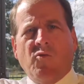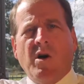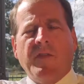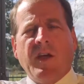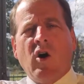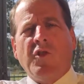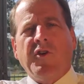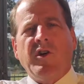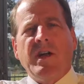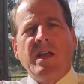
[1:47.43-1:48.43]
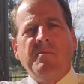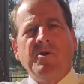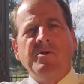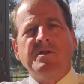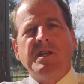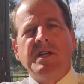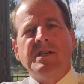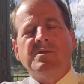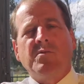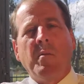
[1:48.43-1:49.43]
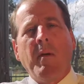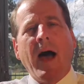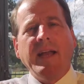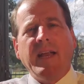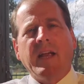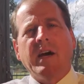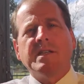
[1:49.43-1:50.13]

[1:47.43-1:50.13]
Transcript: What the author in Hebrews is reminding